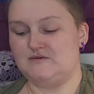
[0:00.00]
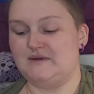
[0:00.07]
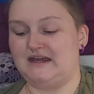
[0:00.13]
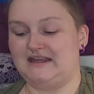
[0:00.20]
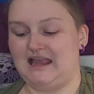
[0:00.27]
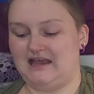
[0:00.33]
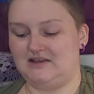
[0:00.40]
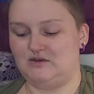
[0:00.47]
but
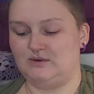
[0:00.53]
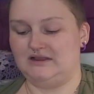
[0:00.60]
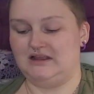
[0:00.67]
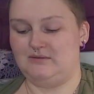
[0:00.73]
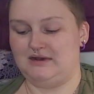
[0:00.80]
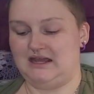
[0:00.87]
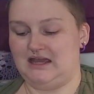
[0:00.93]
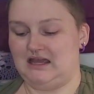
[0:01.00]
I'd like to
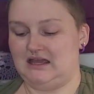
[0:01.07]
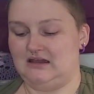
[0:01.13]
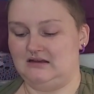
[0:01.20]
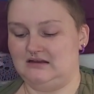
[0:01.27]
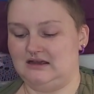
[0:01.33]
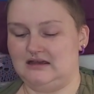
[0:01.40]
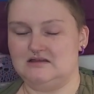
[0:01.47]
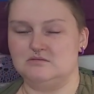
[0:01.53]
eliminate
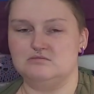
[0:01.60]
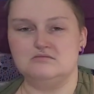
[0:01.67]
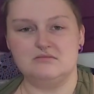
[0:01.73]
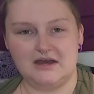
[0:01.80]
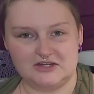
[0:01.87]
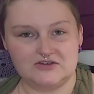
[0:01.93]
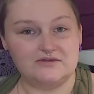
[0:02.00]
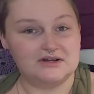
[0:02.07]
as
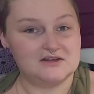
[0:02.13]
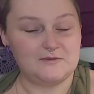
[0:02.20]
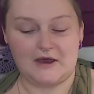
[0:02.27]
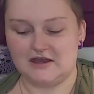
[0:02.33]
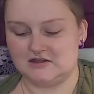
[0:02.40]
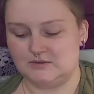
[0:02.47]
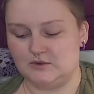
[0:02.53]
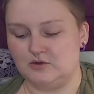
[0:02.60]
much of it as
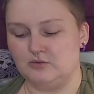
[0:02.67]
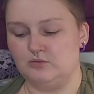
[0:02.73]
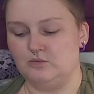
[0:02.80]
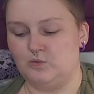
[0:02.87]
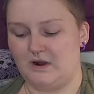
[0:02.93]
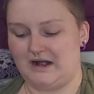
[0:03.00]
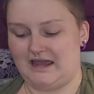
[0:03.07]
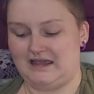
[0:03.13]
possible
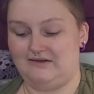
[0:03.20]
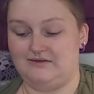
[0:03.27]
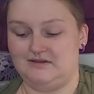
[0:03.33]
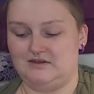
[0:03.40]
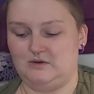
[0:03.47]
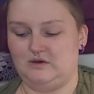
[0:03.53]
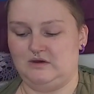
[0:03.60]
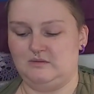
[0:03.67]
when I give it
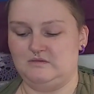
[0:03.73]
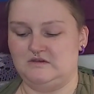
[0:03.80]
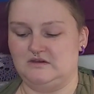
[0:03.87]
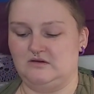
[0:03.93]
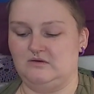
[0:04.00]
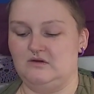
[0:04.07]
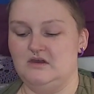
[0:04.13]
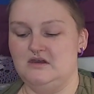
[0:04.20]
to him,
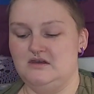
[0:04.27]
so